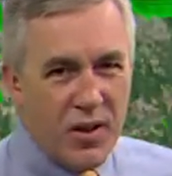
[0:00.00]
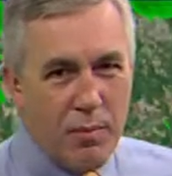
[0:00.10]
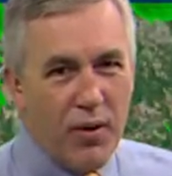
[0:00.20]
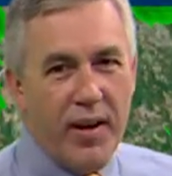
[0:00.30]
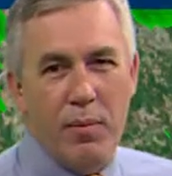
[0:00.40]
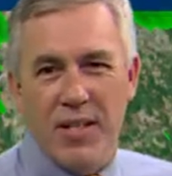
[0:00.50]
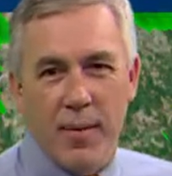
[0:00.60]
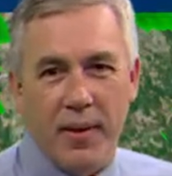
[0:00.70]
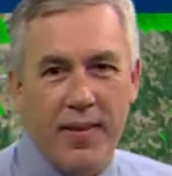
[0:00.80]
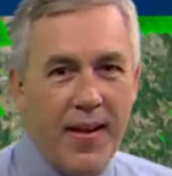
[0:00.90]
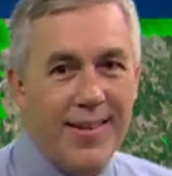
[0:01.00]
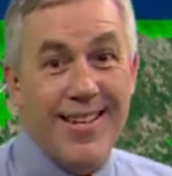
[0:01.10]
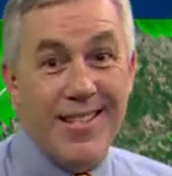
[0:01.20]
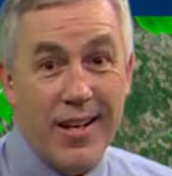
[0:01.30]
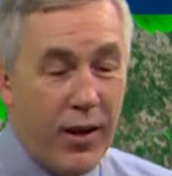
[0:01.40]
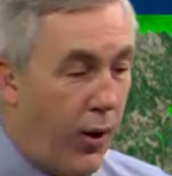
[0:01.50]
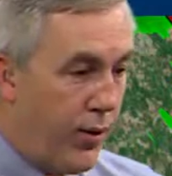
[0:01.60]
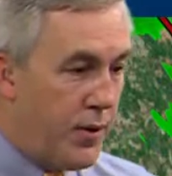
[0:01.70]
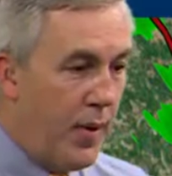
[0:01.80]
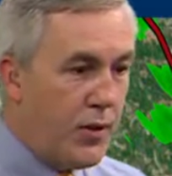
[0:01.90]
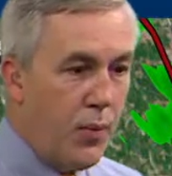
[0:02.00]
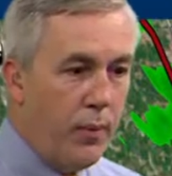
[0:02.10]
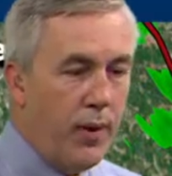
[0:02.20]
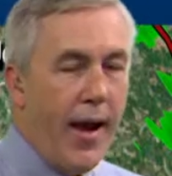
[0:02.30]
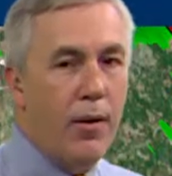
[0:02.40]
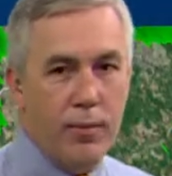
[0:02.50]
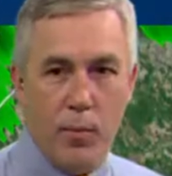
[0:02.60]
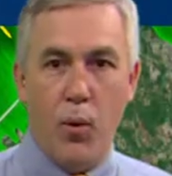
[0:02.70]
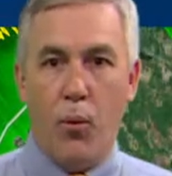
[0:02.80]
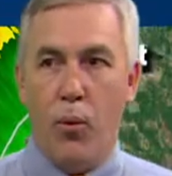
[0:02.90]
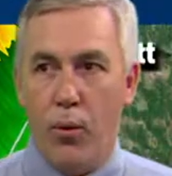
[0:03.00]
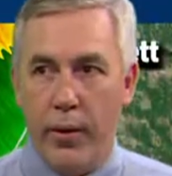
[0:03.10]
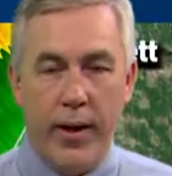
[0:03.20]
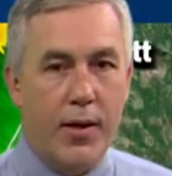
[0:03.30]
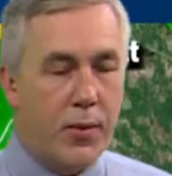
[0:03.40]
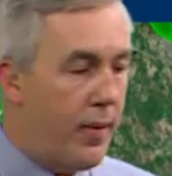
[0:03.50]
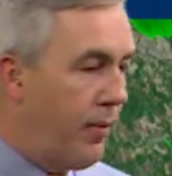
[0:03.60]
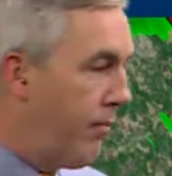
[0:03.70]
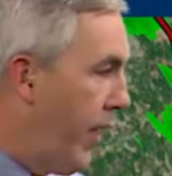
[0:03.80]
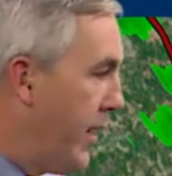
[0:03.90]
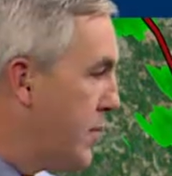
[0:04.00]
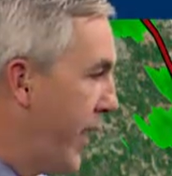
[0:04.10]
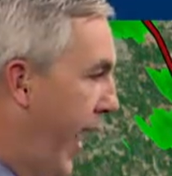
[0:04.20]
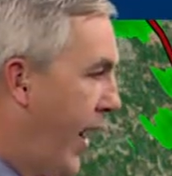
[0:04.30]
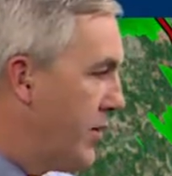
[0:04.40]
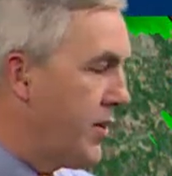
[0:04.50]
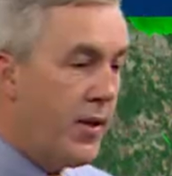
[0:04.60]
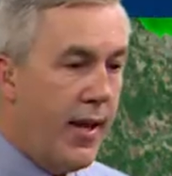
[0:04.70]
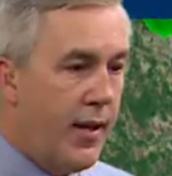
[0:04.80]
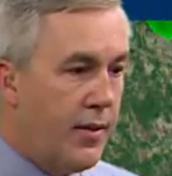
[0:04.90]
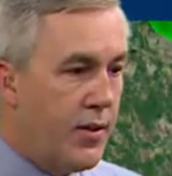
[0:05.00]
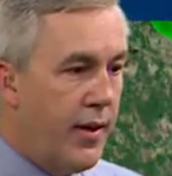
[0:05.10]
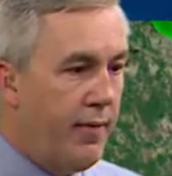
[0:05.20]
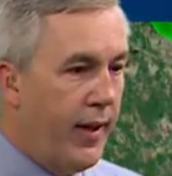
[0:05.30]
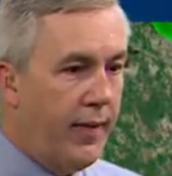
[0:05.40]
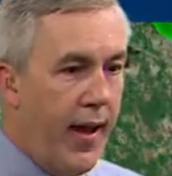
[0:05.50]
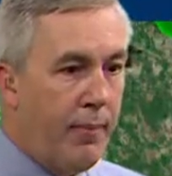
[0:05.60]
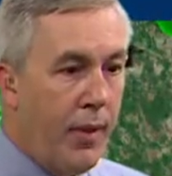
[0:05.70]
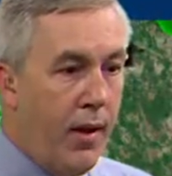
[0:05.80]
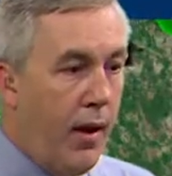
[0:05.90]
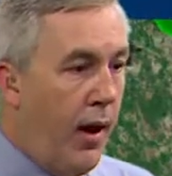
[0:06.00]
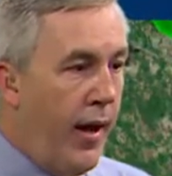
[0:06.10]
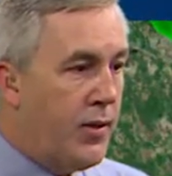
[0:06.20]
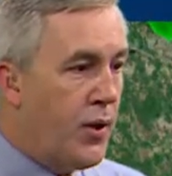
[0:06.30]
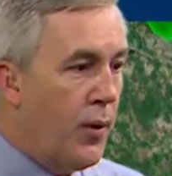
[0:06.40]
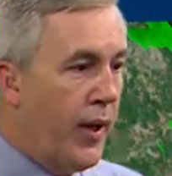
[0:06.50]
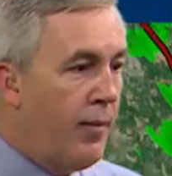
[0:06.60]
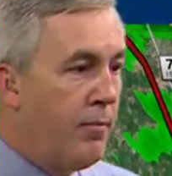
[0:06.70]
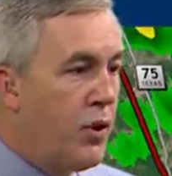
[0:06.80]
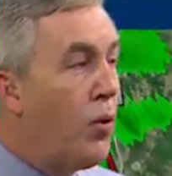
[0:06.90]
debris, but typically that doesn't occur as much when we're out over more rural areas with not as many houses to hit and stuff like that. All right, so again, 2